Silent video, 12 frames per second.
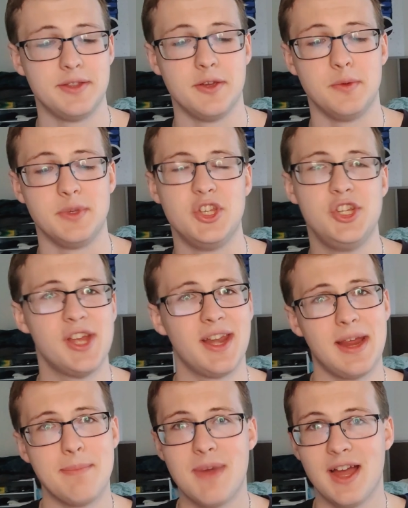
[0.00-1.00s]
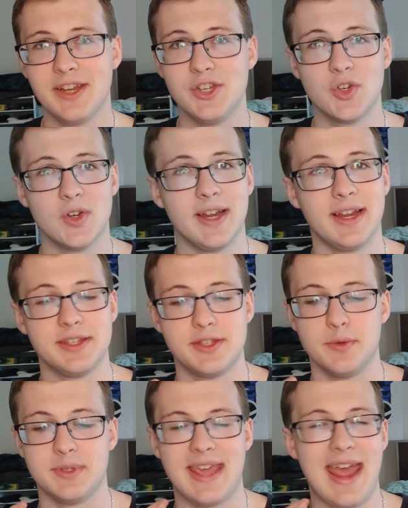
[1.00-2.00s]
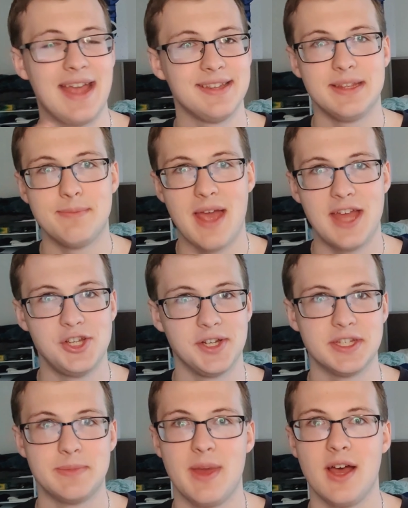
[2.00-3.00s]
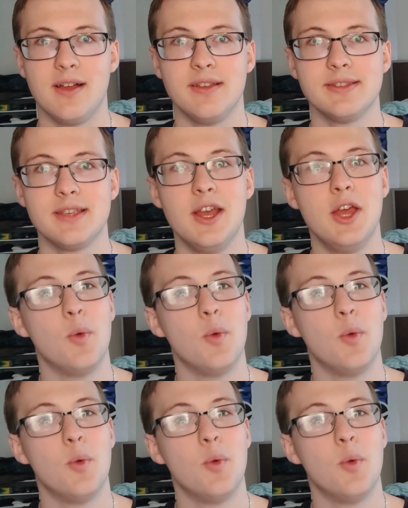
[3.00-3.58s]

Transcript: those Jedi mind tricks, those casting magic spells,